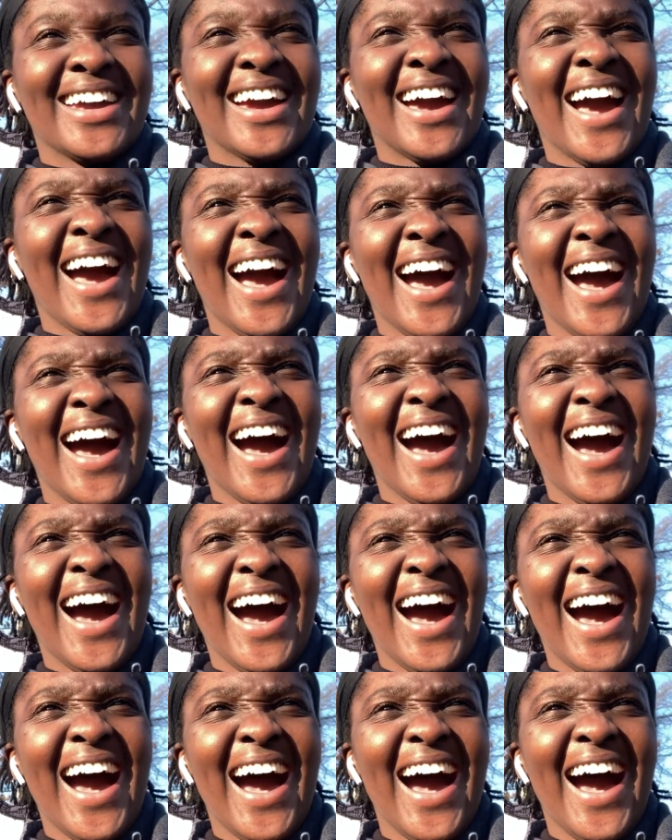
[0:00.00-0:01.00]

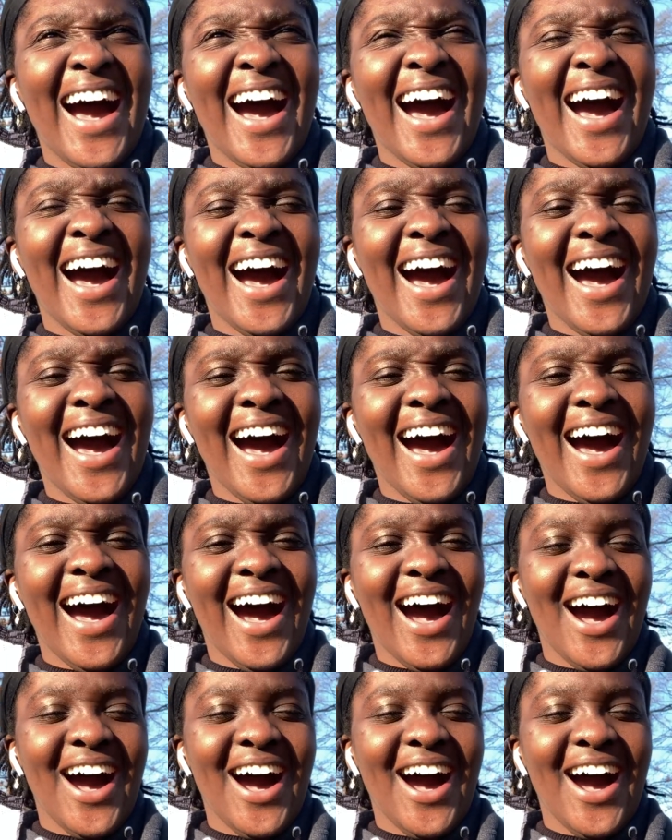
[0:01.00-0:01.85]
up.